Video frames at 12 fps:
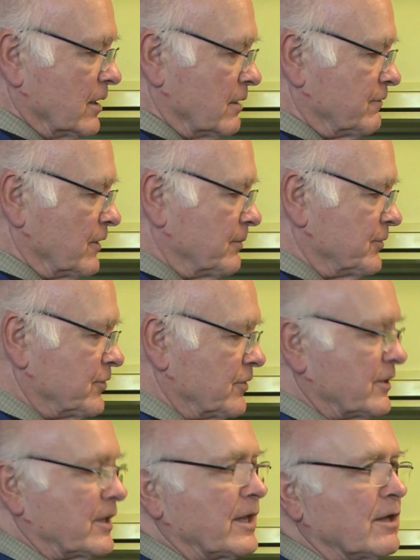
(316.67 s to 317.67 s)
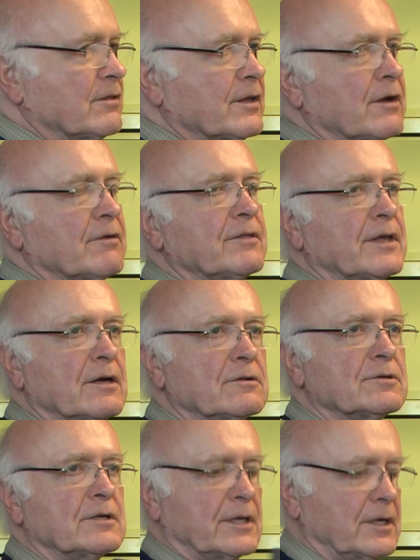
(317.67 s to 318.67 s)
the pharmacist and the healthcare of the
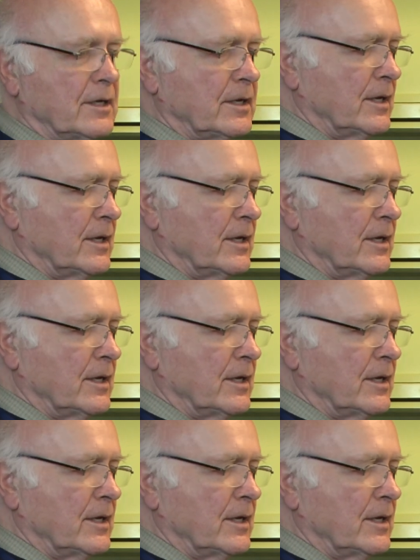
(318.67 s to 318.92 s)
elderly.